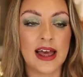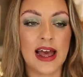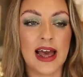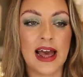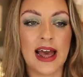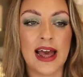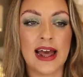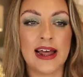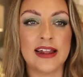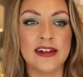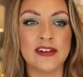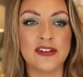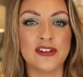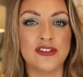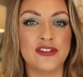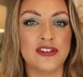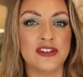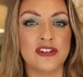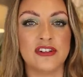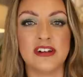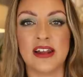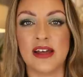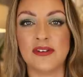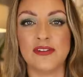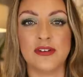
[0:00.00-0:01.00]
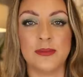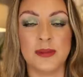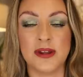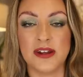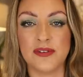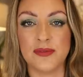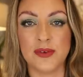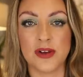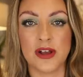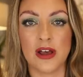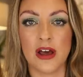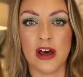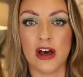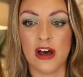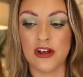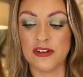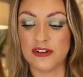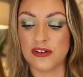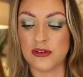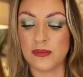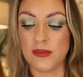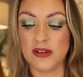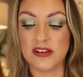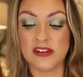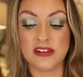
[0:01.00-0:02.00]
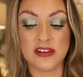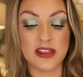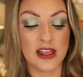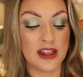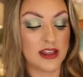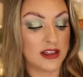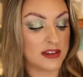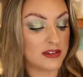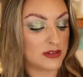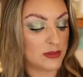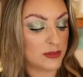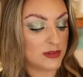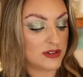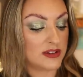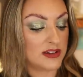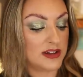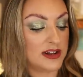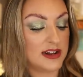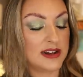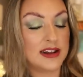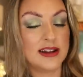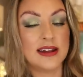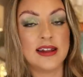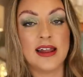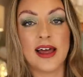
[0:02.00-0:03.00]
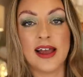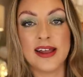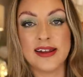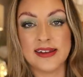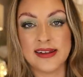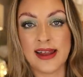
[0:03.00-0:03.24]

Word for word: and just left a bit of a cast on my skin because it was a little light.